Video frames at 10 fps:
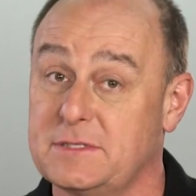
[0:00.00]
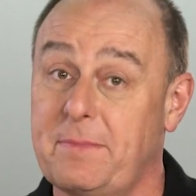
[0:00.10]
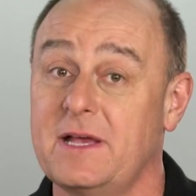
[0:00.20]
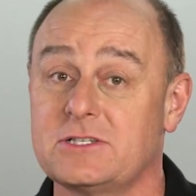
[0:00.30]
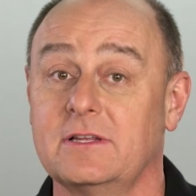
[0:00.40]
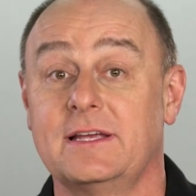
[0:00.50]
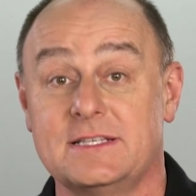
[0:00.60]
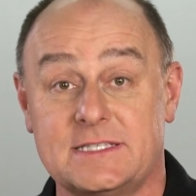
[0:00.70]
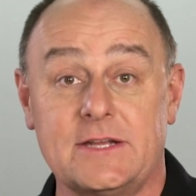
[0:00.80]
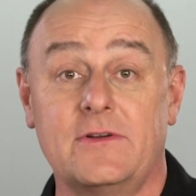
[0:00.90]
especially
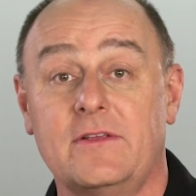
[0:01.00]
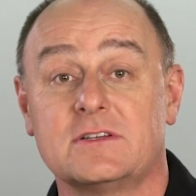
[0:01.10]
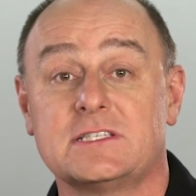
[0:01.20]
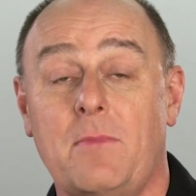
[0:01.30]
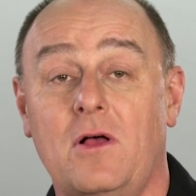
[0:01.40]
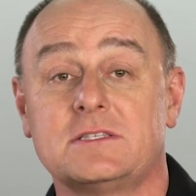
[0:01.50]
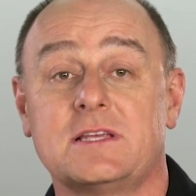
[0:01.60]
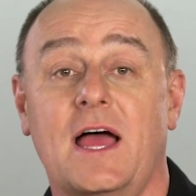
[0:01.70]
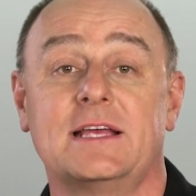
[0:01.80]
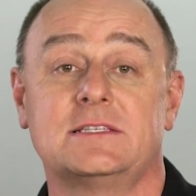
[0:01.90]
considering their small
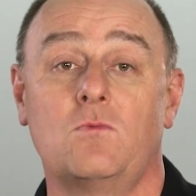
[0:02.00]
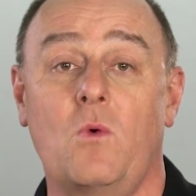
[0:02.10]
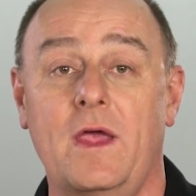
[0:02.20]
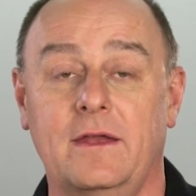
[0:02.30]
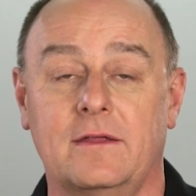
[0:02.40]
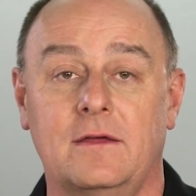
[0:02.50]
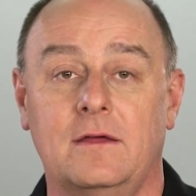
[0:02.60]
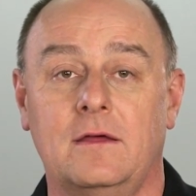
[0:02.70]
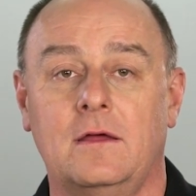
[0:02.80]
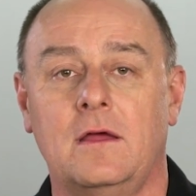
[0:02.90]
size and weight.
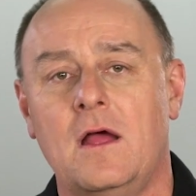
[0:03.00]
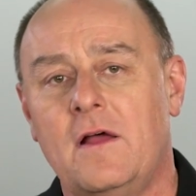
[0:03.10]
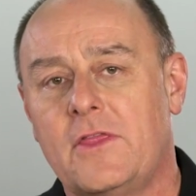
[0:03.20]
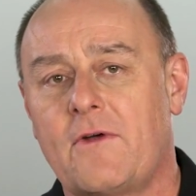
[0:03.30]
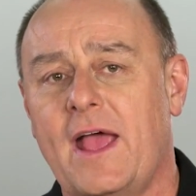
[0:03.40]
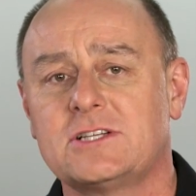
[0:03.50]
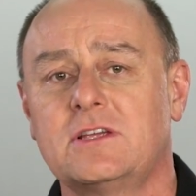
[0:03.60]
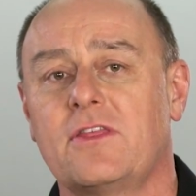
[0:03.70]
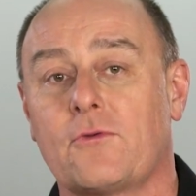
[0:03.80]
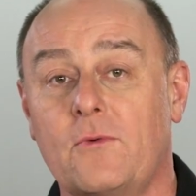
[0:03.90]
There are
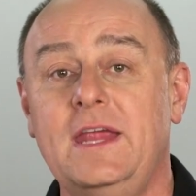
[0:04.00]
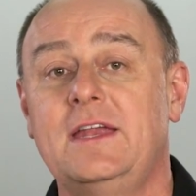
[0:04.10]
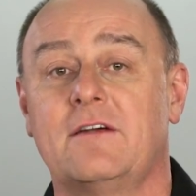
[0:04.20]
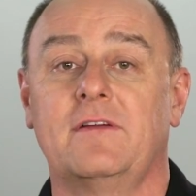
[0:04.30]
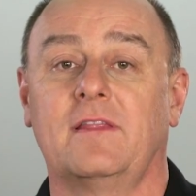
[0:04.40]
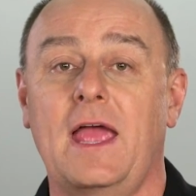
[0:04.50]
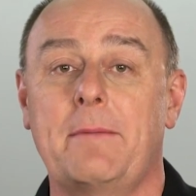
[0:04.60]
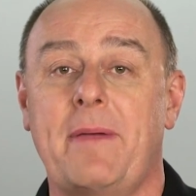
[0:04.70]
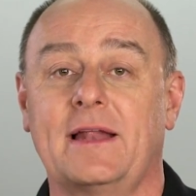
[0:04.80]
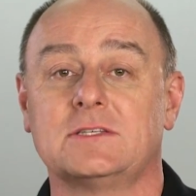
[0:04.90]
actually 3 different
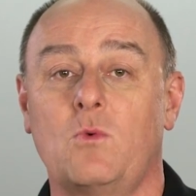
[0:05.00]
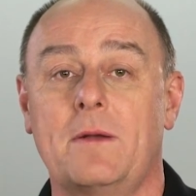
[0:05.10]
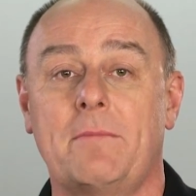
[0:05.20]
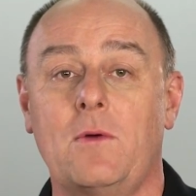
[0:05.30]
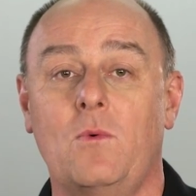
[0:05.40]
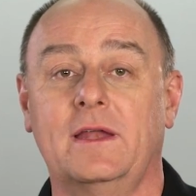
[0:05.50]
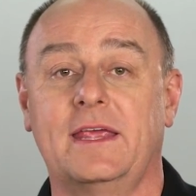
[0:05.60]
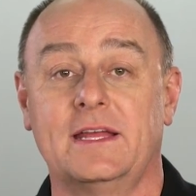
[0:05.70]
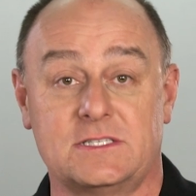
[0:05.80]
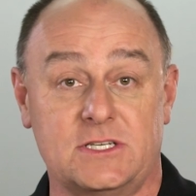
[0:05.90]
Litepanels
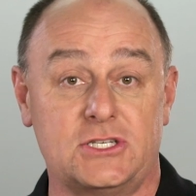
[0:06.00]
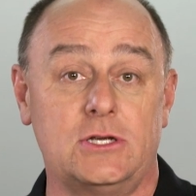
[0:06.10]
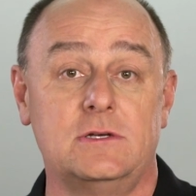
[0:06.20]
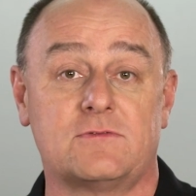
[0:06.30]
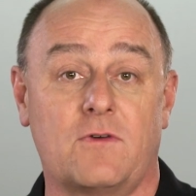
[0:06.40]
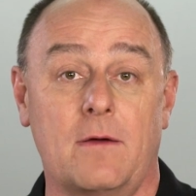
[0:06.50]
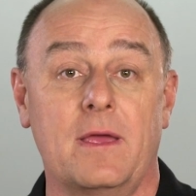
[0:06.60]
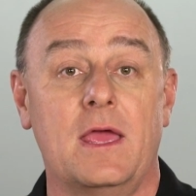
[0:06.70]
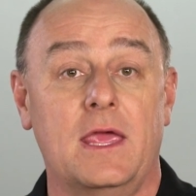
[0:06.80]
1x1 kits to choose from,